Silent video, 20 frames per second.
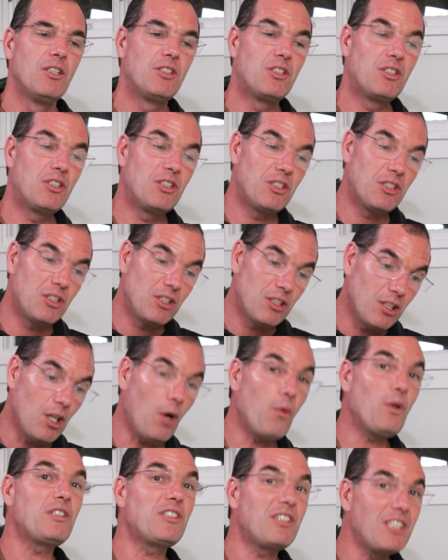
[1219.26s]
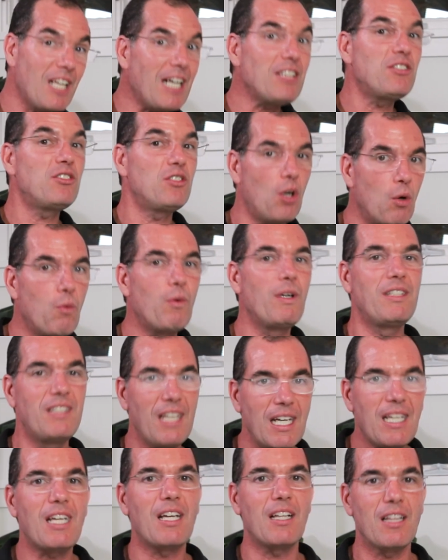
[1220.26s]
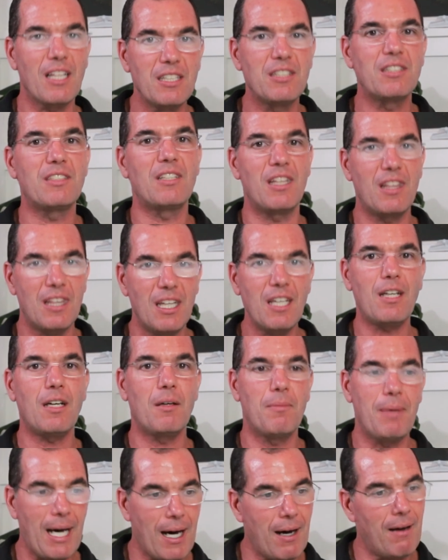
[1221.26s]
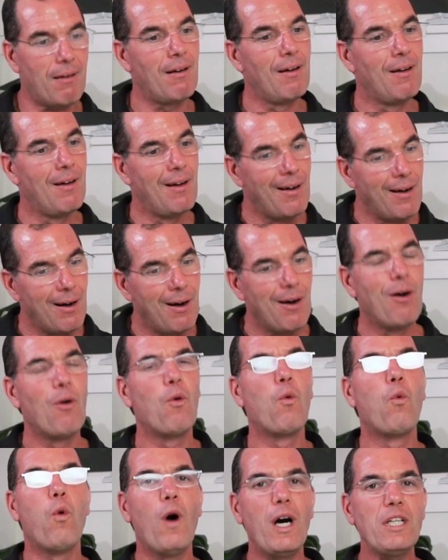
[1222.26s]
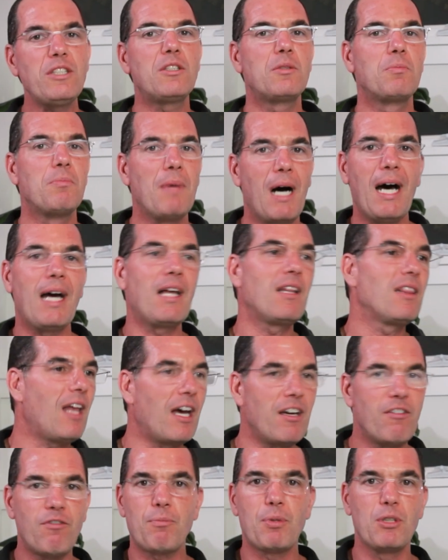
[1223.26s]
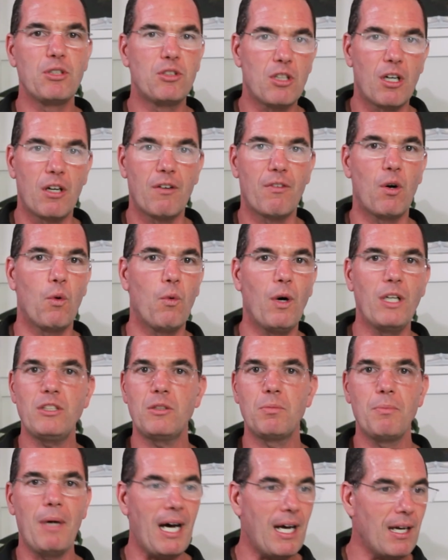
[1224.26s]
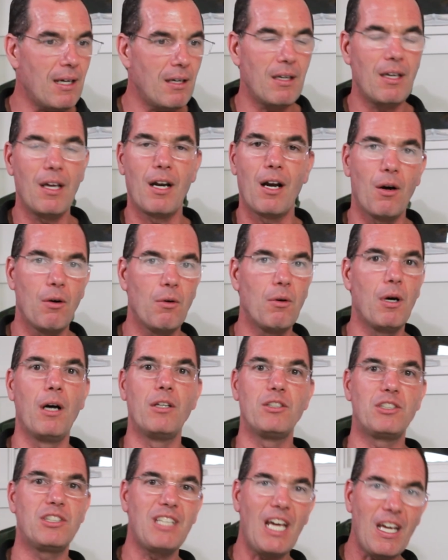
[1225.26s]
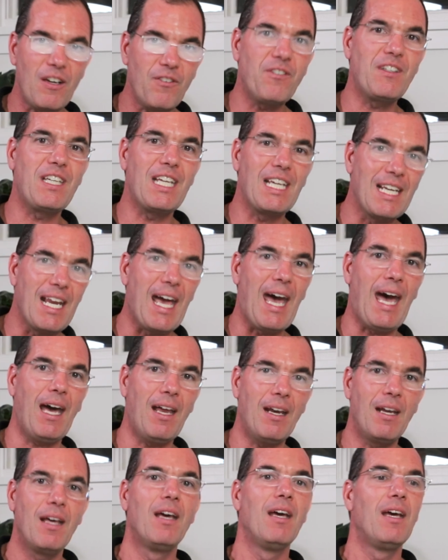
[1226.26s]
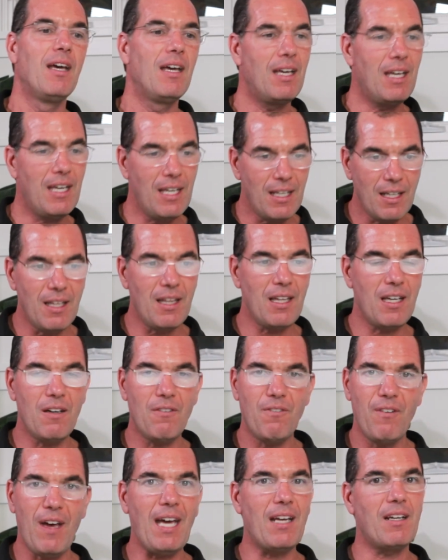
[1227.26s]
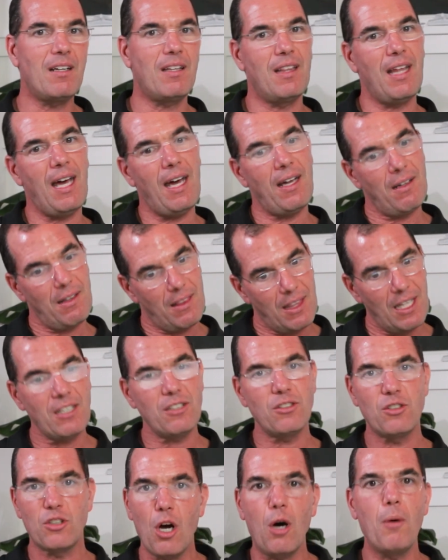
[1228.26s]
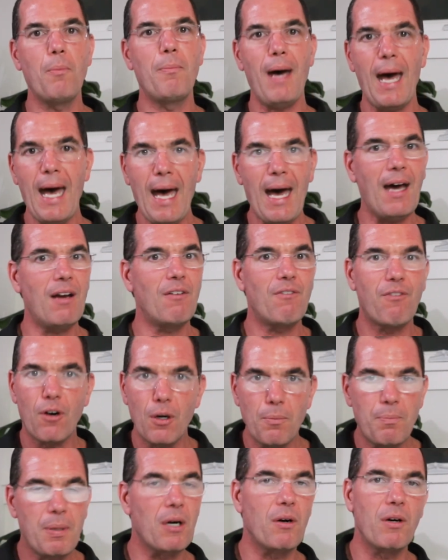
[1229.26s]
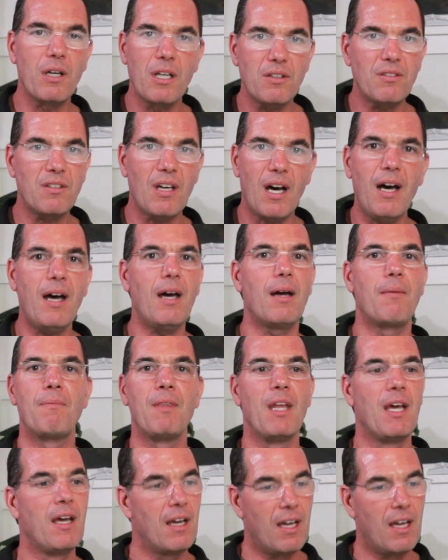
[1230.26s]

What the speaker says: So it's not so ridiculous to think about, what's my life preserver? What's my, safety net in the event that things go bad for a period of time?